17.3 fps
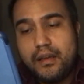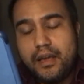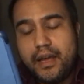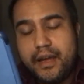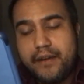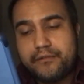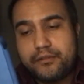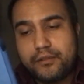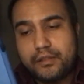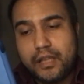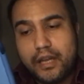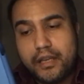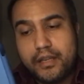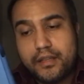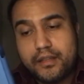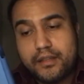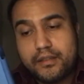After
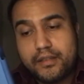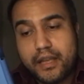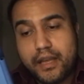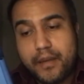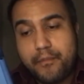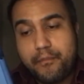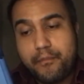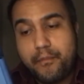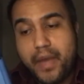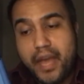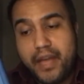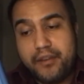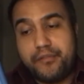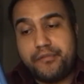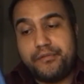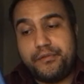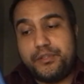lying in this
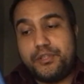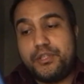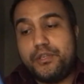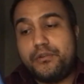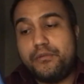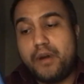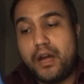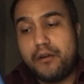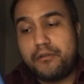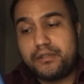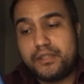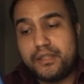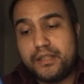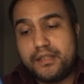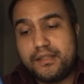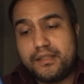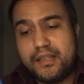manner for 2 hours
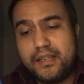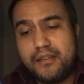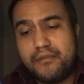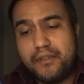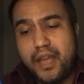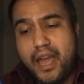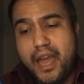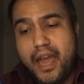in a state of